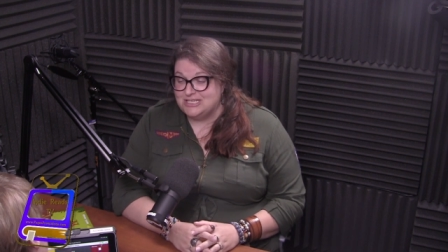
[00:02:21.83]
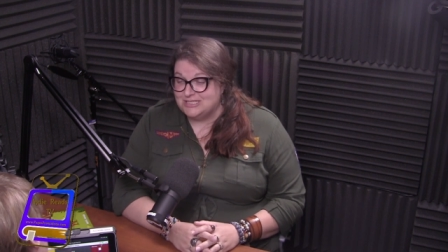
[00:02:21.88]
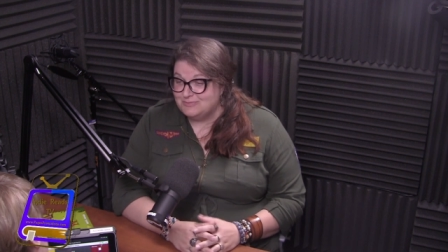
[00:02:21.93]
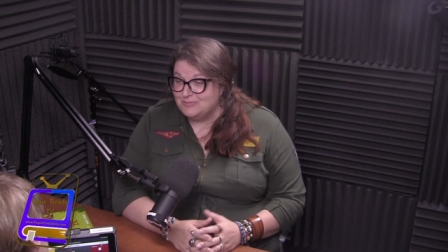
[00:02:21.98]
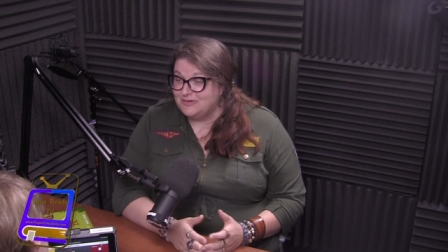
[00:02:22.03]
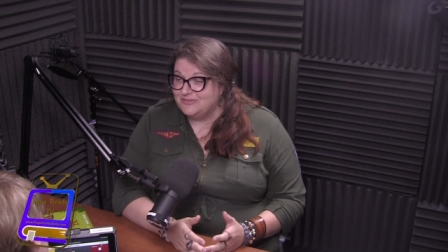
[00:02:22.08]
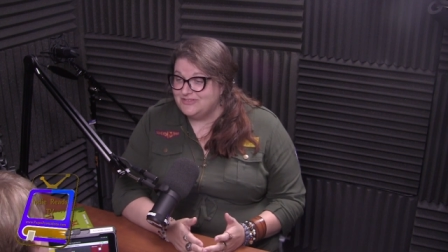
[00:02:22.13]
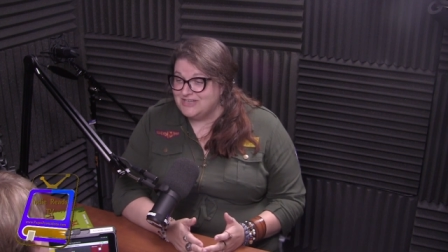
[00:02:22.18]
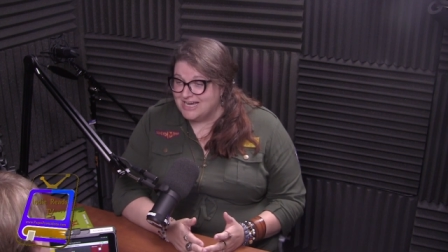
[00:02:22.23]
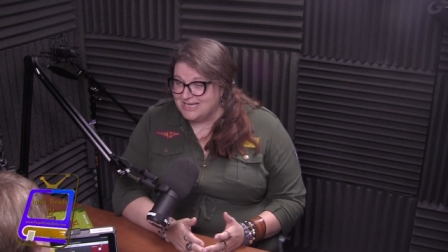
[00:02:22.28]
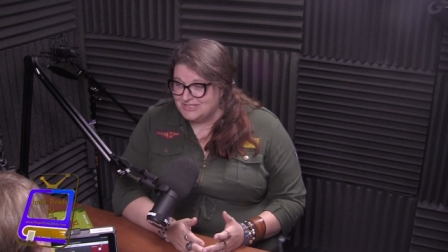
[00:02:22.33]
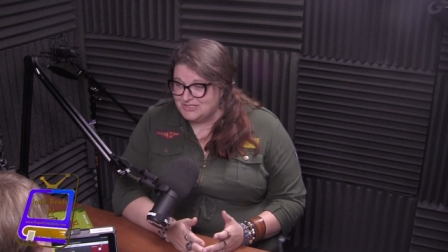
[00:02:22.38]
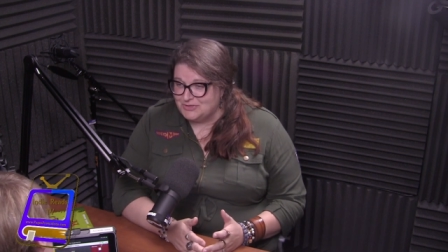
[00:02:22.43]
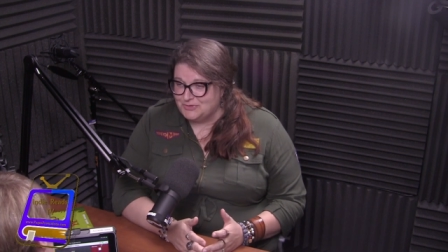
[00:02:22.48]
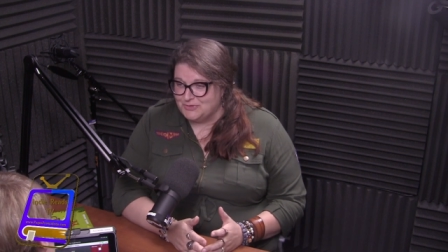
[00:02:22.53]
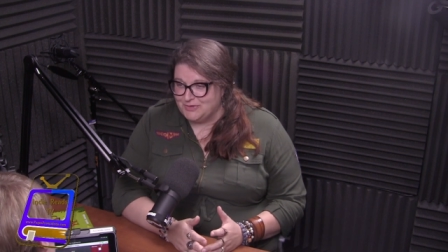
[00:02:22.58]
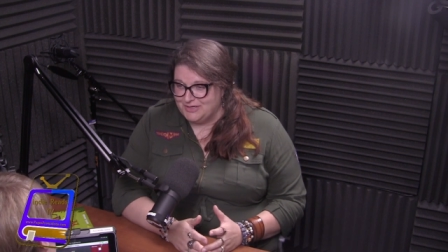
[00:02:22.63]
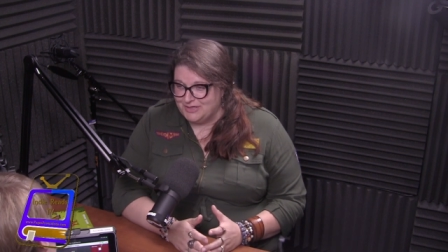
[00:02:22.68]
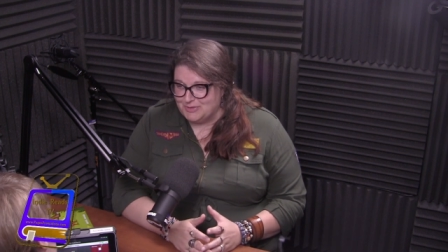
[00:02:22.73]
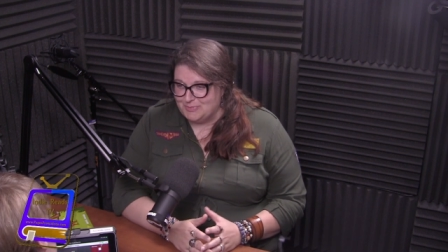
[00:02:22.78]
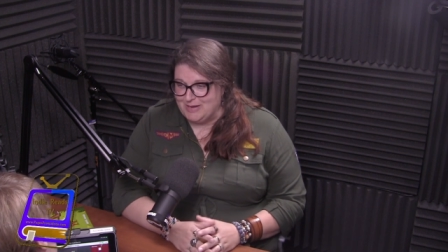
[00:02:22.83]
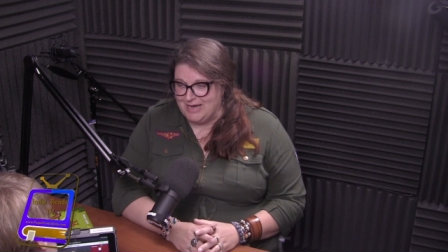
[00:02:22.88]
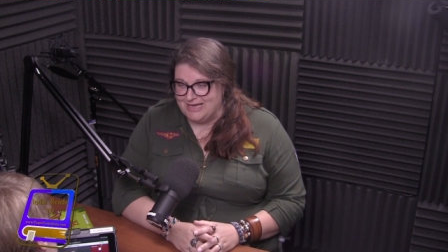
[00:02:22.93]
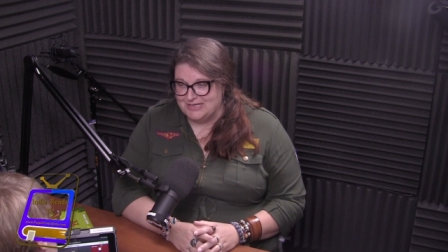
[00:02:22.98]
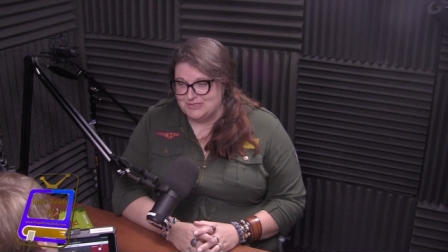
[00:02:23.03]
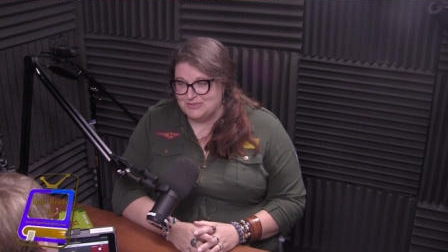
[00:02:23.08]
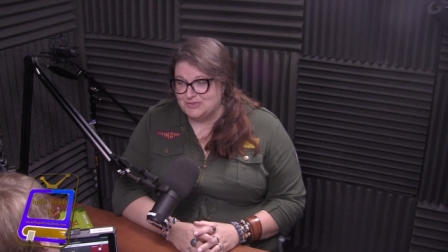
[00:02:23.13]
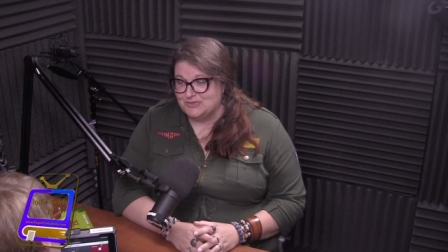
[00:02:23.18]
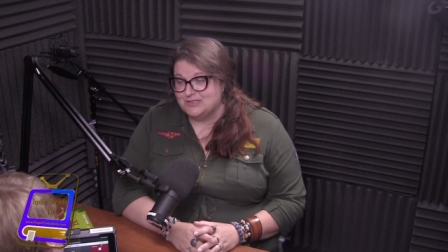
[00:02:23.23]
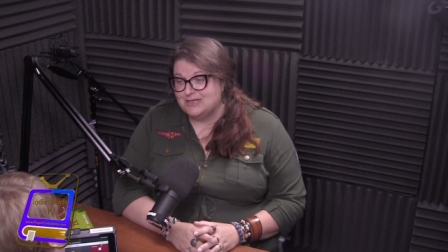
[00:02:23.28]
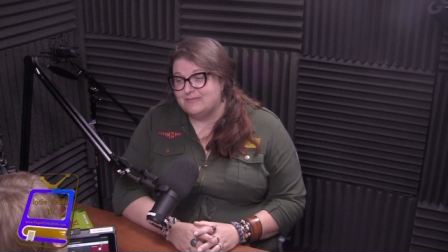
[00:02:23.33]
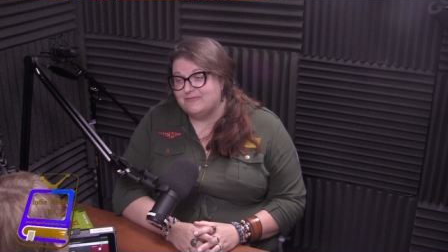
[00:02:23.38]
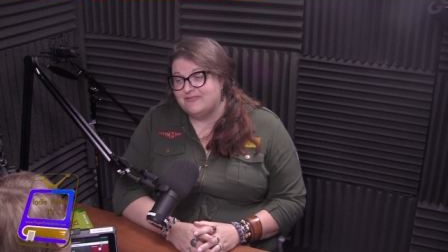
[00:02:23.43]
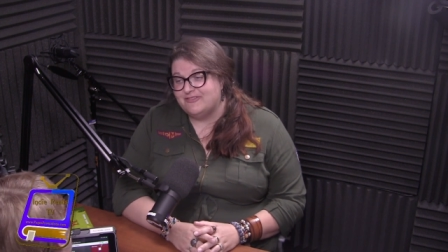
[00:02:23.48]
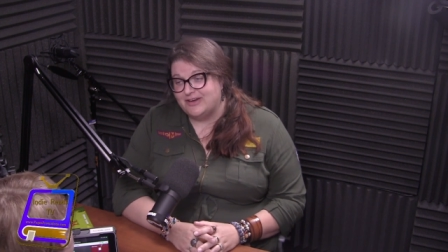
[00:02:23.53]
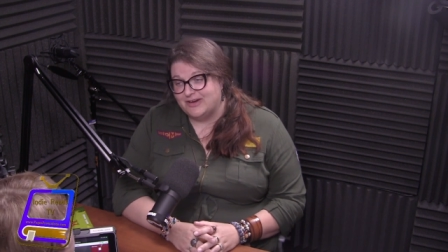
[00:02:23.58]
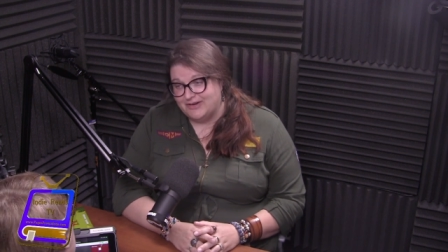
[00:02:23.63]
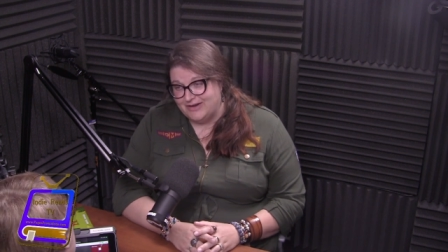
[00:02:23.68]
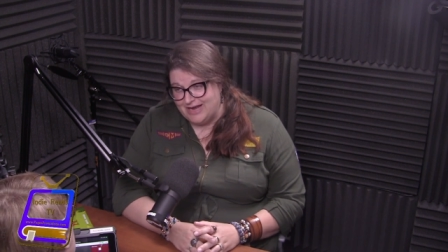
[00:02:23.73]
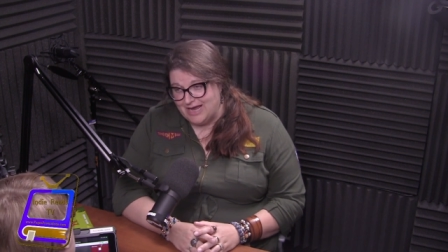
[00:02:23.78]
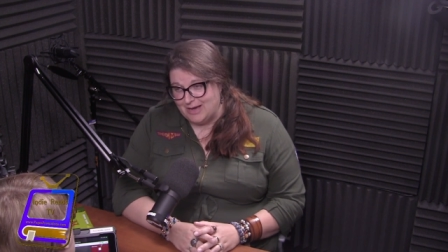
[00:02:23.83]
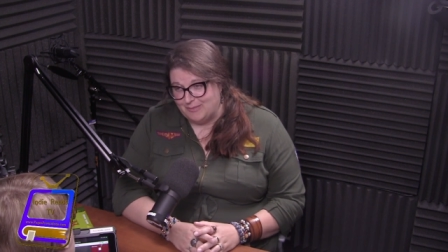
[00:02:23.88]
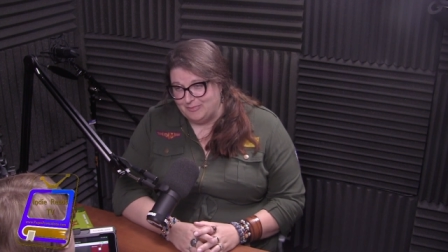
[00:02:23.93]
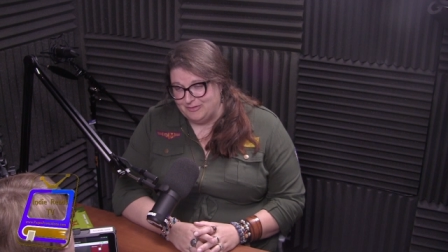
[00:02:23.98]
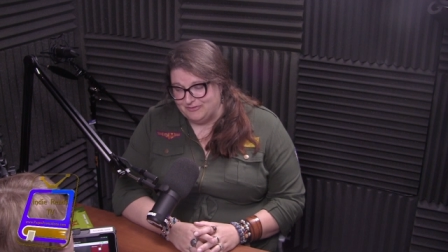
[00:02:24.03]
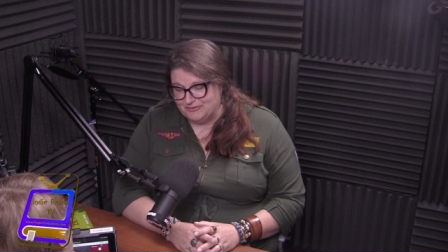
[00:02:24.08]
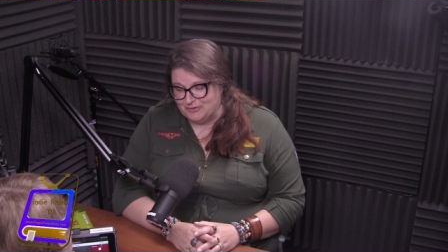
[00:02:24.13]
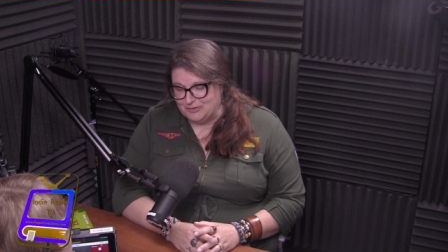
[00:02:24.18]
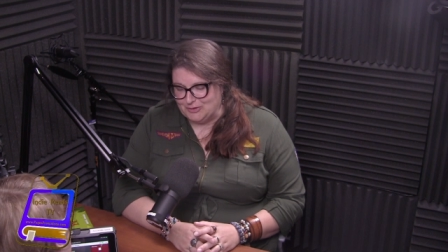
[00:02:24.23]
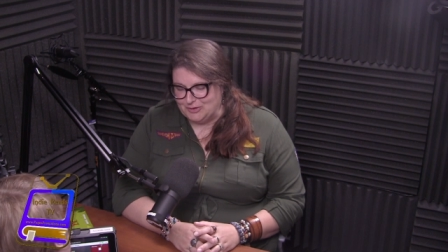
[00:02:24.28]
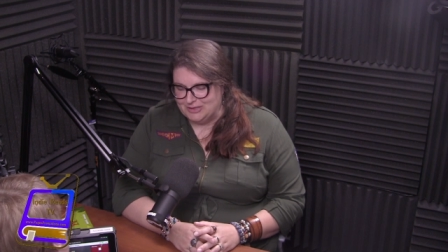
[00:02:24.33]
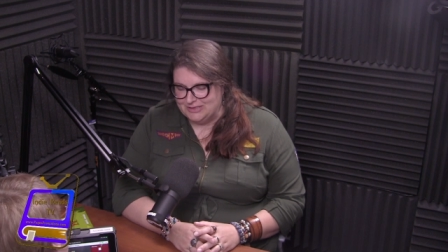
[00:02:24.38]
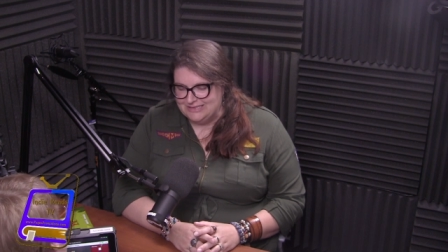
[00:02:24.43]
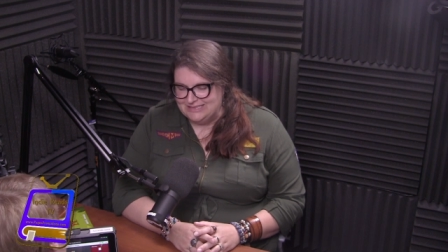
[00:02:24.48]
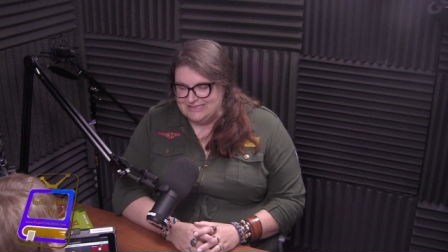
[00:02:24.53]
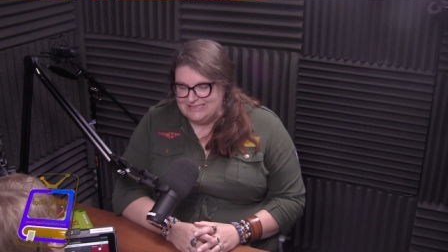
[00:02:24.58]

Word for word: moved on to greener pastures, and I'm very happy for her.